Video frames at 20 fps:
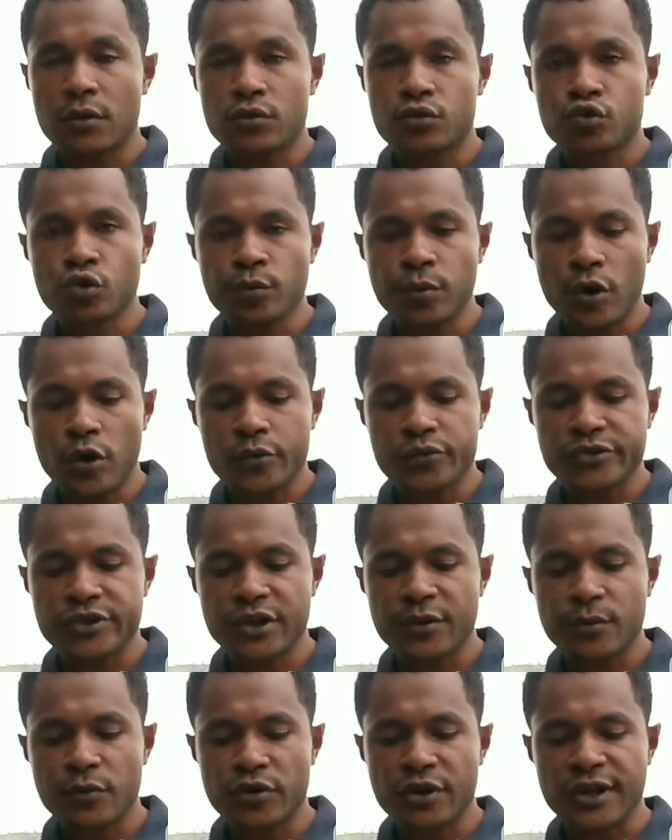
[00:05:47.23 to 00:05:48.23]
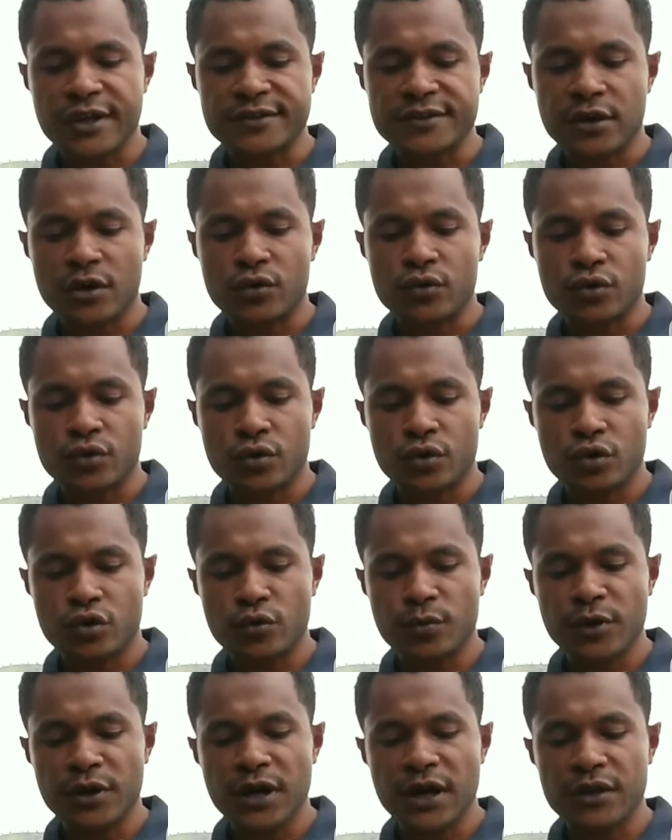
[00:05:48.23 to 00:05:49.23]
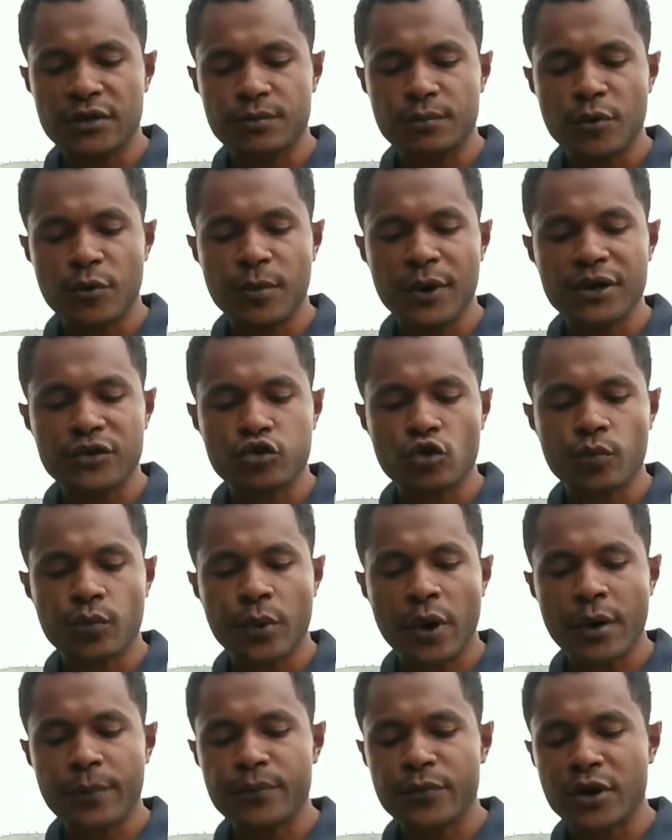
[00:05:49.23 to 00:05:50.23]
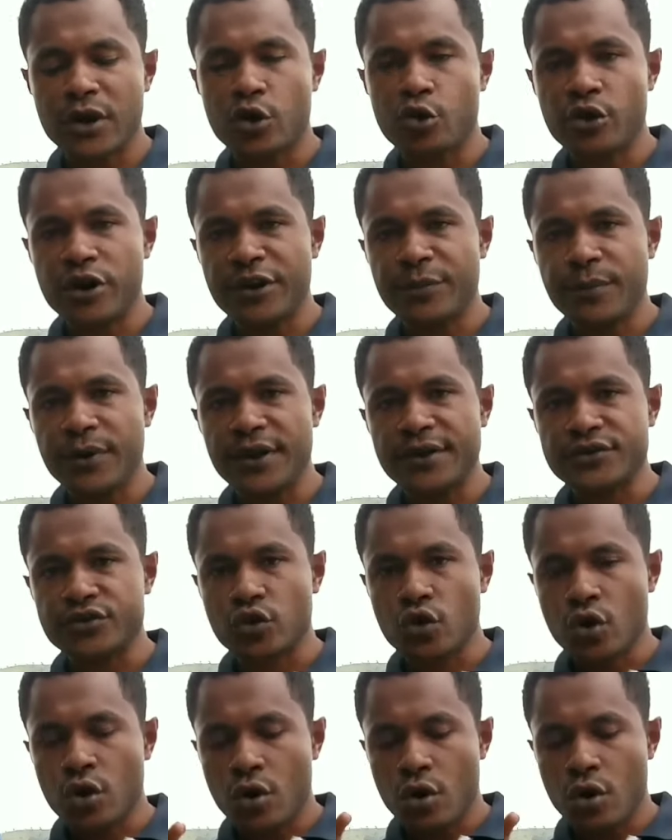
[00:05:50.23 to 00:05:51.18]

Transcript: two option lo cash out. You may got mobile top up na Coinbase.